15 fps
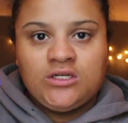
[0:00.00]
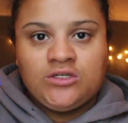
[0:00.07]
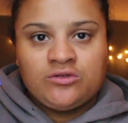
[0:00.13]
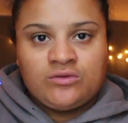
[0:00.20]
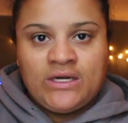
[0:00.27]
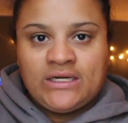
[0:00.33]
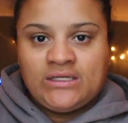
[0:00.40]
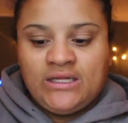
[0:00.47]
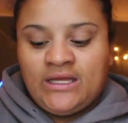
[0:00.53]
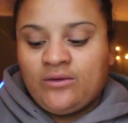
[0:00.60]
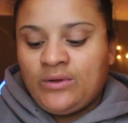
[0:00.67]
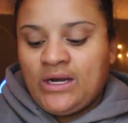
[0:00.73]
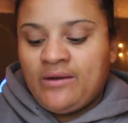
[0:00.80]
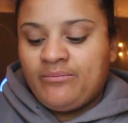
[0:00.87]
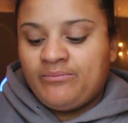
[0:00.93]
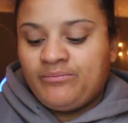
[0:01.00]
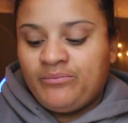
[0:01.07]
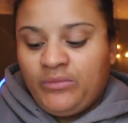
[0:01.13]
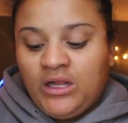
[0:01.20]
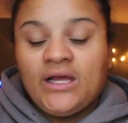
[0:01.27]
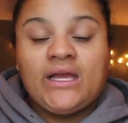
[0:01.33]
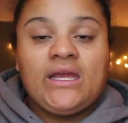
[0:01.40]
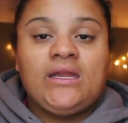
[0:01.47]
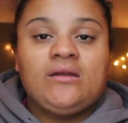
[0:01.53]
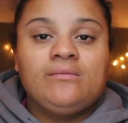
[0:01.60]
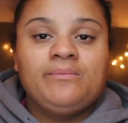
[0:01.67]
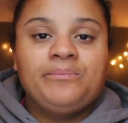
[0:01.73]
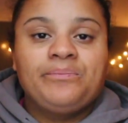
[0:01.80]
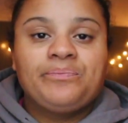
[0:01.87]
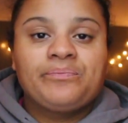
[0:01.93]
direct like when I plug
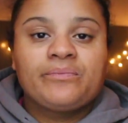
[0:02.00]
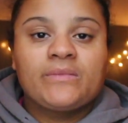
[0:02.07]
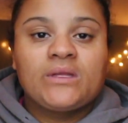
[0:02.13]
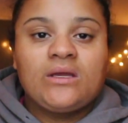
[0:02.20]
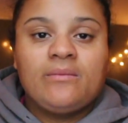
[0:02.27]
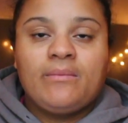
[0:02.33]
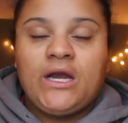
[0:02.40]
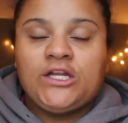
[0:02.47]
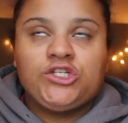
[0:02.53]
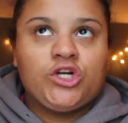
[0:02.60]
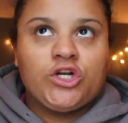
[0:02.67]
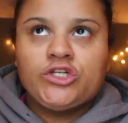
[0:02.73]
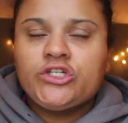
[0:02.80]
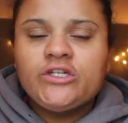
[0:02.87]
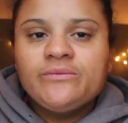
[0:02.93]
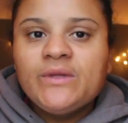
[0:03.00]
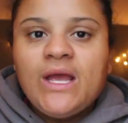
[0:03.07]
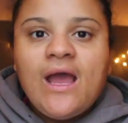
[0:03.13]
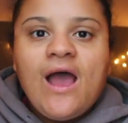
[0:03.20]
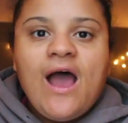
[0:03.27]
in my charger.